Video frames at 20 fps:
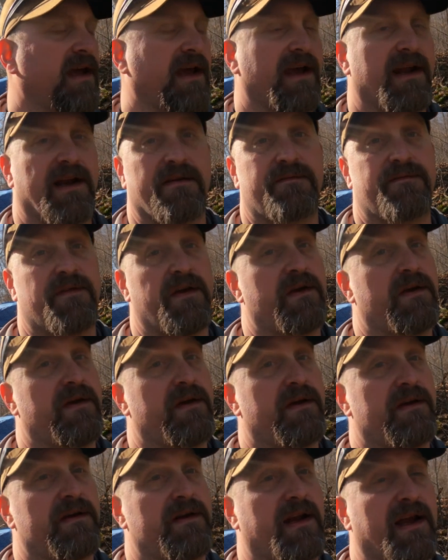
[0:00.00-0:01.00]
And if
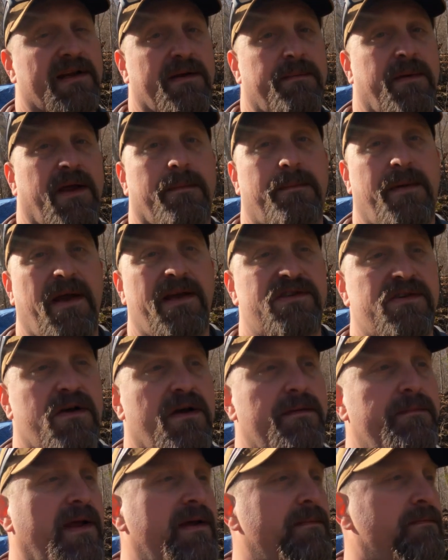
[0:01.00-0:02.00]
you'd like to be a
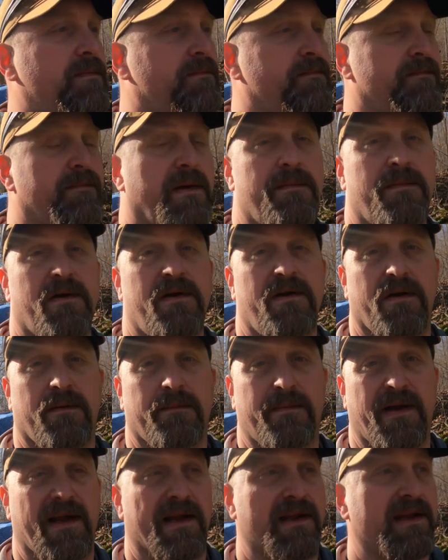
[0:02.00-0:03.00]
Patreon member, there'll
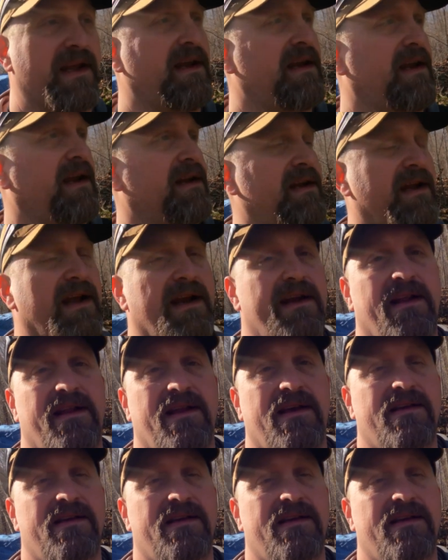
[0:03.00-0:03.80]
be a link at the end of